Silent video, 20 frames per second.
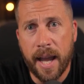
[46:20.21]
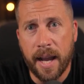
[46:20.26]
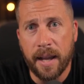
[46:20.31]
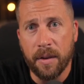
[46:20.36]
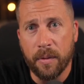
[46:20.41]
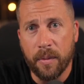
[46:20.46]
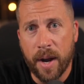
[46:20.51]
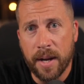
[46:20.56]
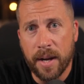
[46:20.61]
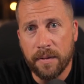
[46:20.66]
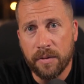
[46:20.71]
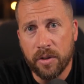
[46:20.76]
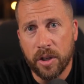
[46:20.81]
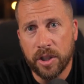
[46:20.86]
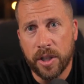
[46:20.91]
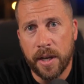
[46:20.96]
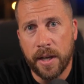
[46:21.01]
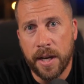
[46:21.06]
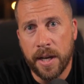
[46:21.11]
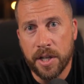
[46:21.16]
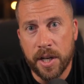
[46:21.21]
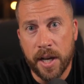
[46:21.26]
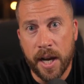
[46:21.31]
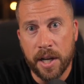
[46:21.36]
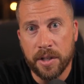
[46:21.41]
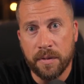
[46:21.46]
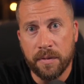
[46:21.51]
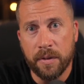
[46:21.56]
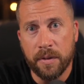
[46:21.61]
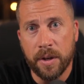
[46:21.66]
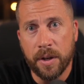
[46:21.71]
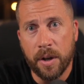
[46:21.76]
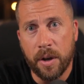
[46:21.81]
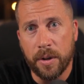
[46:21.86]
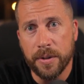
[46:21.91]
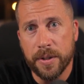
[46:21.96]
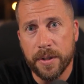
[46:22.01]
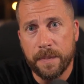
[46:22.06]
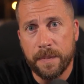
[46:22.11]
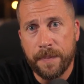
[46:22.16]
the Rite of Christian Initiation for
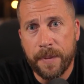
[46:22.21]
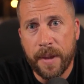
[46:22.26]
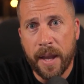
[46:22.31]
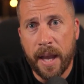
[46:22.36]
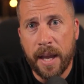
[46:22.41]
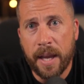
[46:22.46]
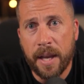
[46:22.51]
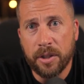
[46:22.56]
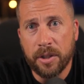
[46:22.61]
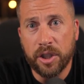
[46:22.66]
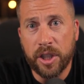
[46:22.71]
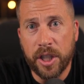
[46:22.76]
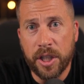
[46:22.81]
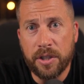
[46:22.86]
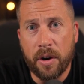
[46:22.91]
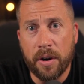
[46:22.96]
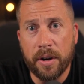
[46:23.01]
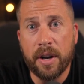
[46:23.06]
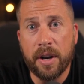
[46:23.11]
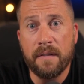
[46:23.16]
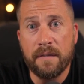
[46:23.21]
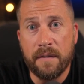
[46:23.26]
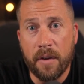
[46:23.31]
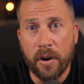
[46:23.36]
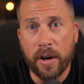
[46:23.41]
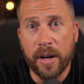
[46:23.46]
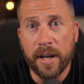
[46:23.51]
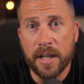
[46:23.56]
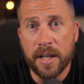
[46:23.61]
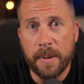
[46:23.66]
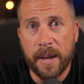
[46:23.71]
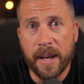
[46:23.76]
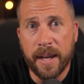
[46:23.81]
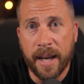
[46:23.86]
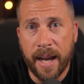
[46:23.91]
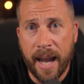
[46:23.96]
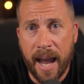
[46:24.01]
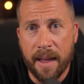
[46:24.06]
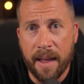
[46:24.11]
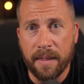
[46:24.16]
Adults. So she started converting to being
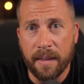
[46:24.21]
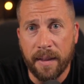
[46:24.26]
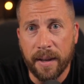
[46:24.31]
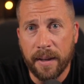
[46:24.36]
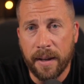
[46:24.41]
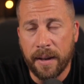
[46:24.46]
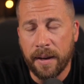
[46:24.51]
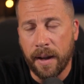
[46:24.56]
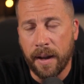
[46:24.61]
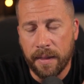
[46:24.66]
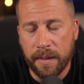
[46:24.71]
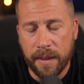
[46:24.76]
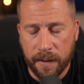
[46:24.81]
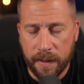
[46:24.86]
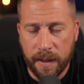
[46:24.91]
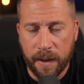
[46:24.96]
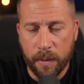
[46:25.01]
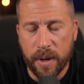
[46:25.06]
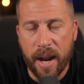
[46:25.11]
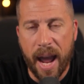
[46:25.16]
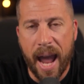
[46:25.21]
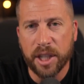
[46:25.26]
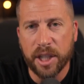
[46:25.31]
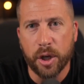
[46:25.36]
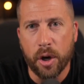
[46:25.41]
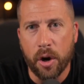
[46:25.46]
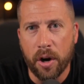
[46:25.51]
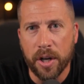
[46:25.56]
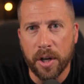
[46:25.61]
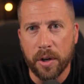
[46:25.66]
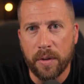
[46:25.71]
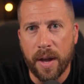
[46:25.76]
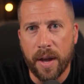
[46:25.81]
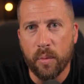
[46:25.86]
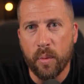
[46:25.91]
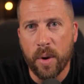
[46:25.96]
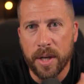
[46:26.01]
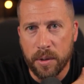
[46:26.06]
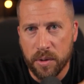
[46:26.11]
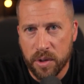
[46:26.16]
a Catholic. And I think they would actually argue
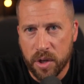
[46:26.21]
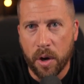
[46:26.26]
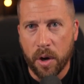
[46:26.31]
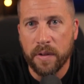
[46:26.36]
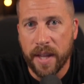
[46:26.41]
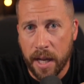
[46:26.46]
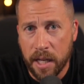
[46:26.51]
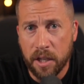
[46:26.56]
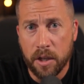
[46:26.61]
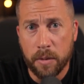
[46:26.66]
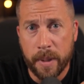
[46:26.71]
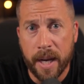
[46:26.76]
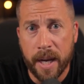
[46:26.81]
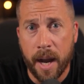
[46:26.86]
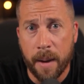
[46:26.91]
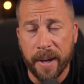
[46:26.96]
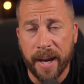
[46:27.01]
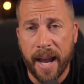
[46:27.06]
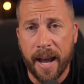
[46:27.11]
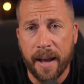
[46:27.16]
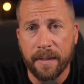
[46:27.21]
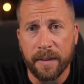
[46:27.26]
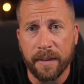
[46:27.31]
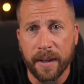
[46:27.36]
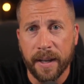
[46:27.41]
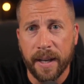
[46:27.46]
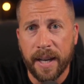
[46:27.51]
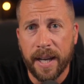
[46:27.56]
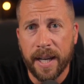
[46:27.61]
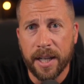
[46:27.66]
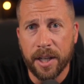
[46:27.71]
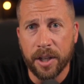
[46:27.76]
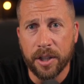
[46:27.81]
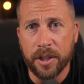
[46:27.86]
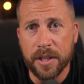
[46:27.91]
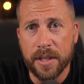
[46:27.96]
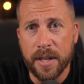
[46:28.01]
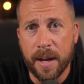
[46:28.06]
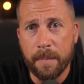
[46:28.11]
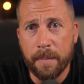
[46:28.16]
that when you start that, you become a Catholic. You're
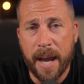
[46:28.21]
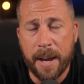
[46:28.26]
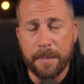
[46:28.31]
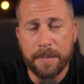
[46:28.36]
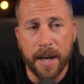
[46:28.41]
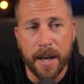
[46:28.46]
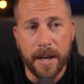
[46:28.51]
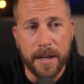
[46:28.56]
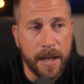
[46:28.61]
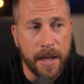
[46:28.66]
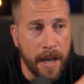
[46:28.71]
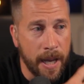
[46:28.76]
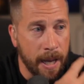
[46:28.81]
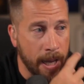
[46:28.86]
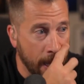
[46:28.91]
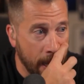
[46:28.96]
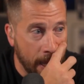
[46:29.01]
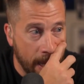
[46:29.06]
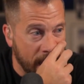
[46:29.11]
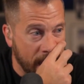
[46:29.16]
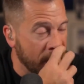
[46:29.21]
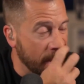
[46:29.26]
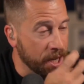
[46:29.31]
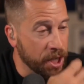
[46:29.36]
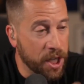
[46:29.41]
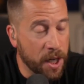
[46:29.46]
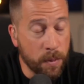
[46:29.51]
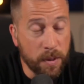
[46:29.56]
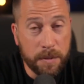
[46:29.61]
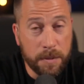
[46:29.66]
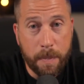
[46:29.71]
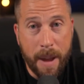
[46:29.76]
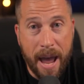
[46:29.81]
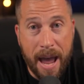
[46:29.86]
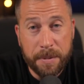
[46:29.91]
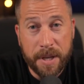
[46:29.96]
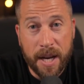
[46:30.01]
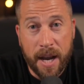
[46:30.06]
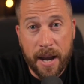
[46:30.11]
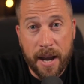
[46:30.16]
just not baptized. And she was
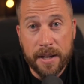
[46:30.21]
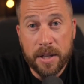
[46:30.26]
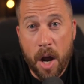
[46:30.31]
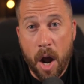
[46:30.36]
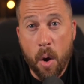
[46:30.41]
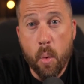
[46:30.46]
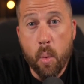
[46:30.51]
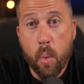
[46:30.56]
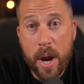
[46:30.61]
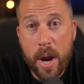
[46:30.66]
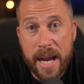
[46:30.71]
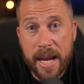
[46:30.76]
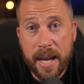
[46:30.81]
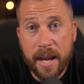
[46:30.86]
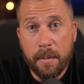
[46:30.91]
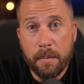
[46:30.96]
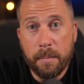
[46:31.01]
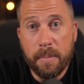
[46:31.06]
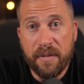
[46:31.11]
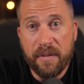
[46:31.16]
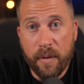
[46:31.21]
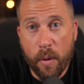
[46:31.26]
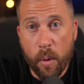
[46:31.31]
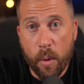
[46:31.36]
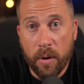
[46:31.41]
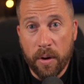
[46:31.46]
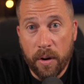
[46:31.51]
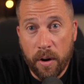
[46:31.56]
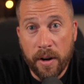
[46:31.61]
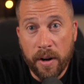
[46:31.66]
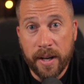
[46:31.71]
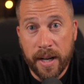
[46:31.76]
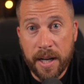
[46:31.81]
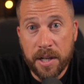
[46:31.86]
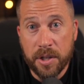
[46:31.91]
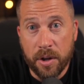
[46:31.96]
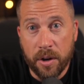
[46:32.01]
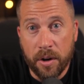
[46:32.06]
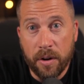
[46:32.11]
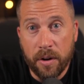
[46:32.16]
baptized a week before, on
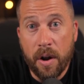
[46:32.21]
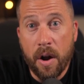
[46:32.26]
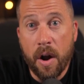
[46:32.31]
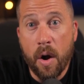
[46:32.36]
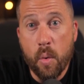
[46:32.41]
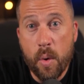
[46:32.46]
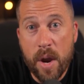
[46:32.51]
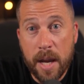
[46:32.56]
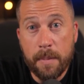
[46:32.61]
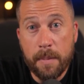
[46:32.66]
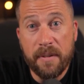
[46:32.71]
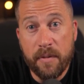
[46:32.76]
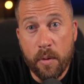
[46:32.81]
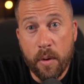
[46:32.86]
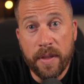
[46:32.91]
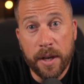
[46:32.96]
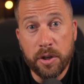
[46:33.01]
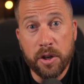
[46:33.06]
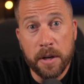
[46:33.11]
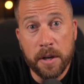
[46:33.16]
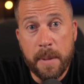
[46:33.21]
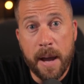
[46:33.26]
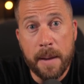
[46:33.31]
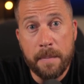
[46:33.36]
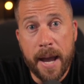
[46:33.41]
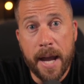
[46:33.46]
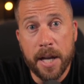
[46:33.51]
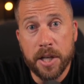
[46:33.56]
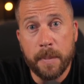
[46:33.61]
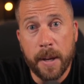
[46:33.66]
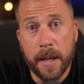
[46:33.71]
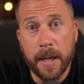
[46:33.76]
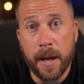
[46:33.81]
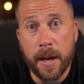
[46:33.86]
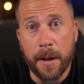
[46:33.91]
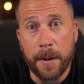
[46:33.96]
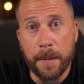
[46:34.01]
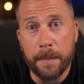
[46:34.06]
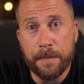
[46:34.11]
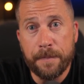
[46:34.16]
Easter, a week before they took my badge and my gun.